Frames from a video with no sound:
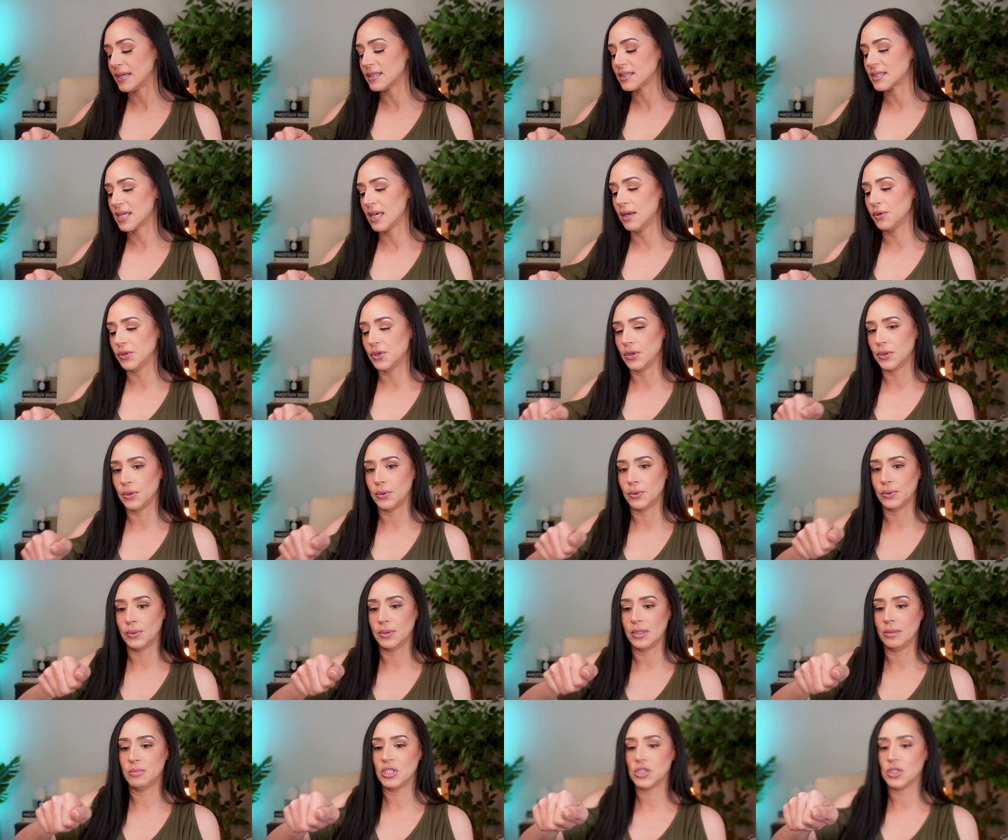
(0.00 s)
I tell you,
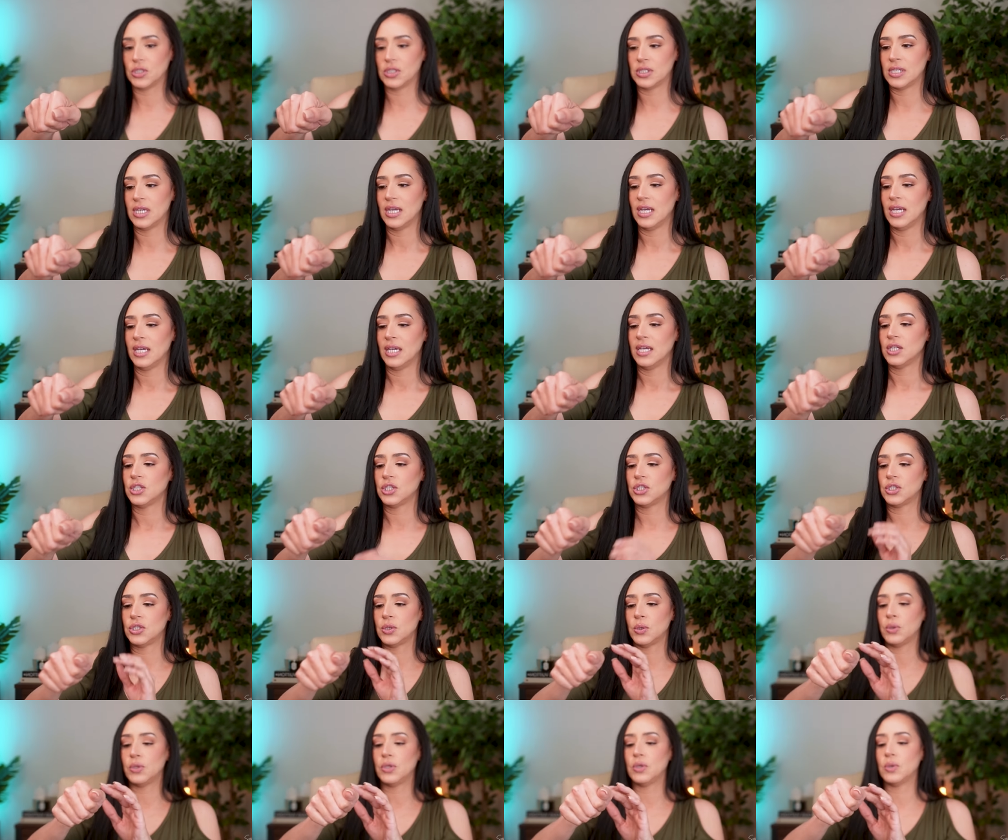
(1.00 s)
let me just
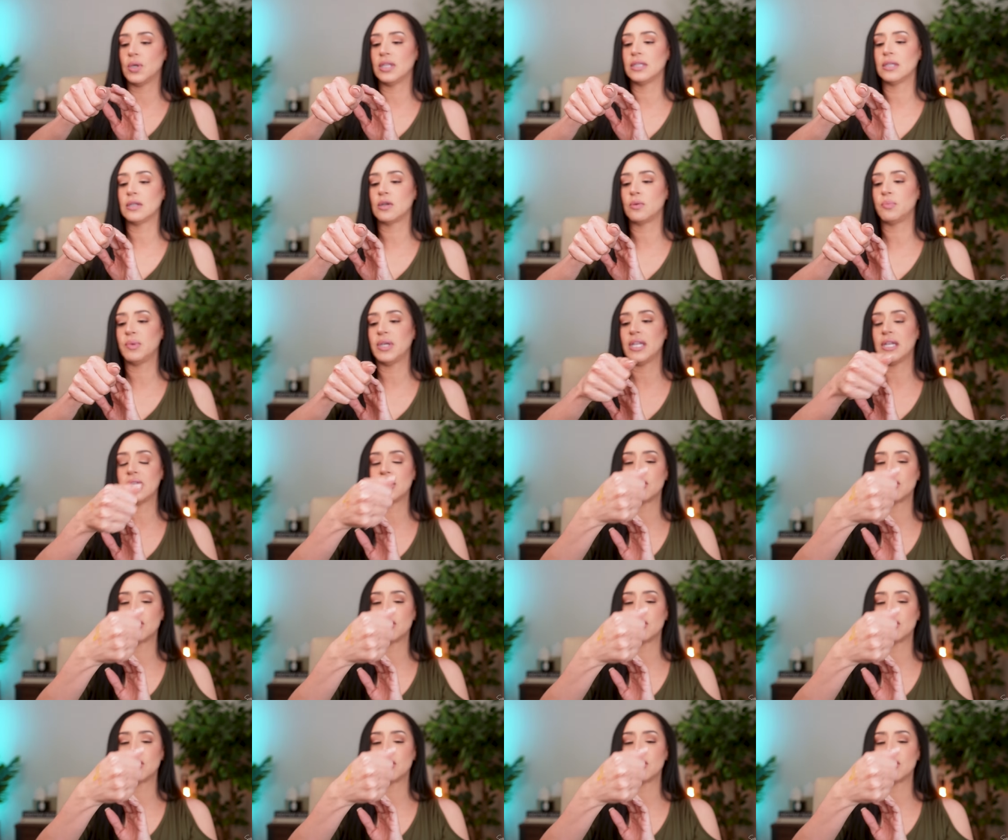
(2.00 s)
show you a little bit.